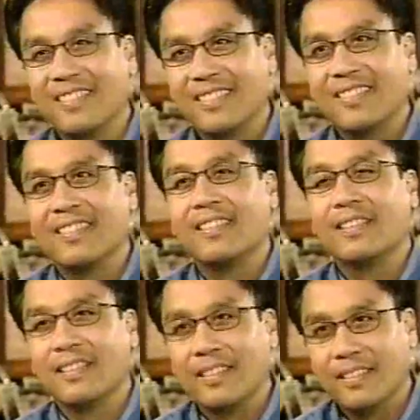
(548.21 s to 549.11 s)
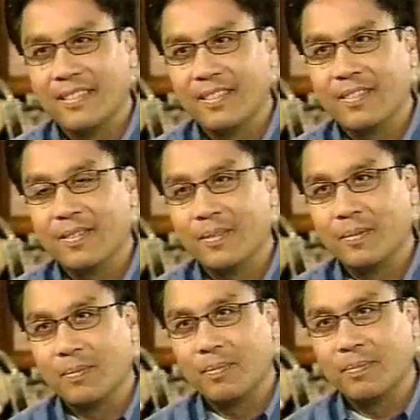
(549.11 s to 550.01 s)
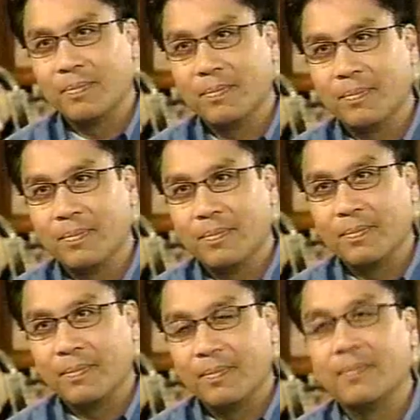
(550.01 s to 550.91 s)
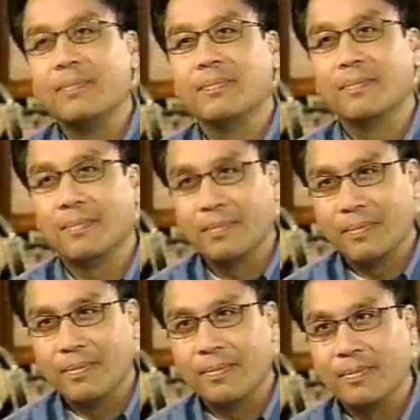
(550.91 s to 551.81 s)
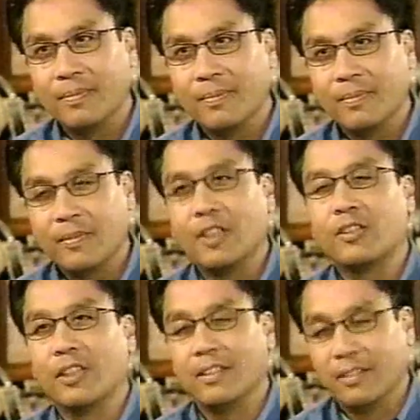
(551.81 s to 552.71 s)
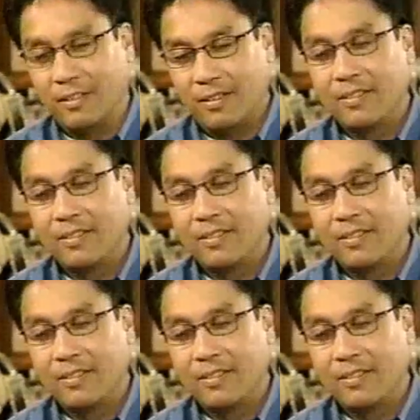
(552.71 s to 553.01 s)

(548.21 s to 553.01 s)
question, and that is now, you will be turning 50 in a few months' time.